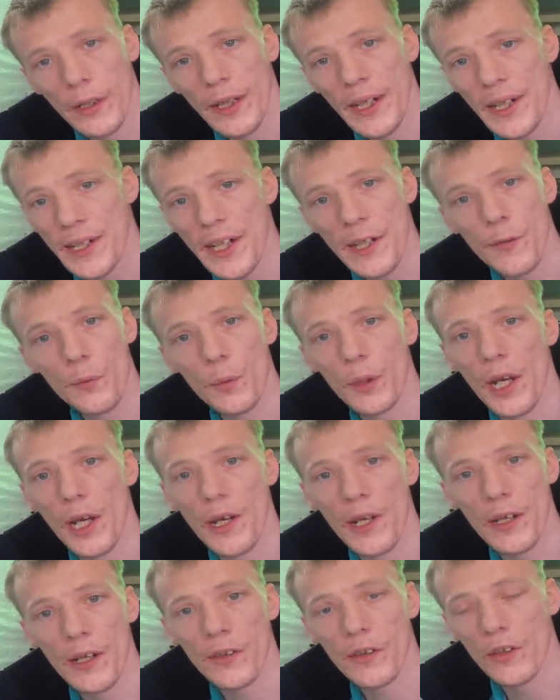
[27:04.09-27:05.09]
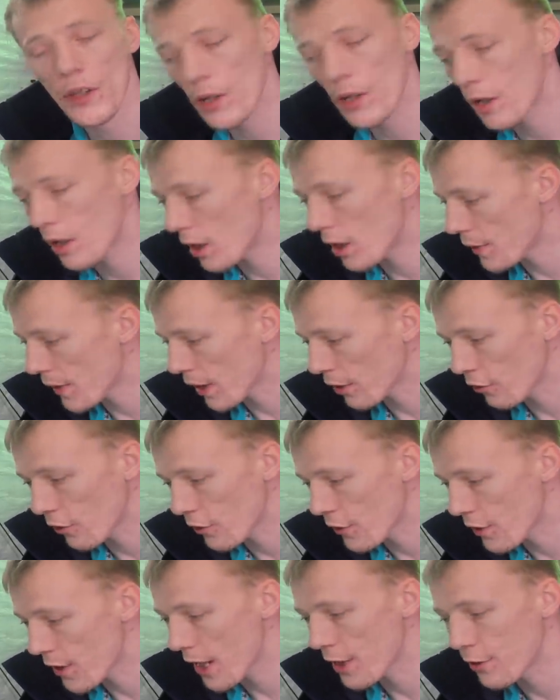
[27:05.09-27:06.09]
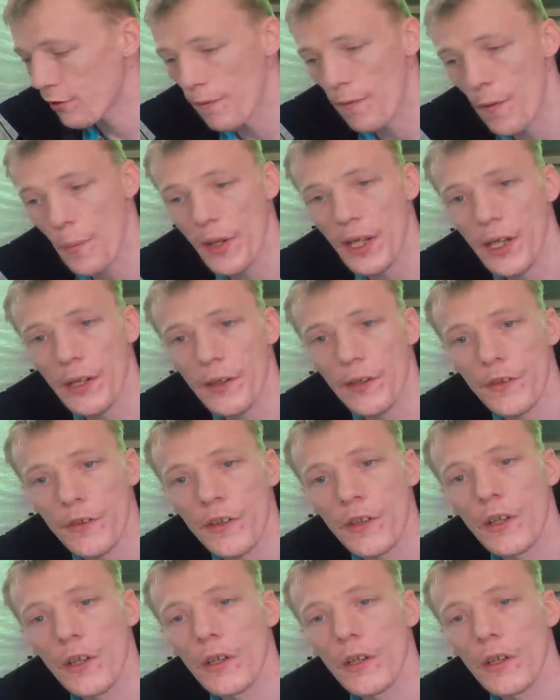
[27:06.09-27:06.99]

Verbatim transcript: It is what it is. Uh, that's just the nature of the beast.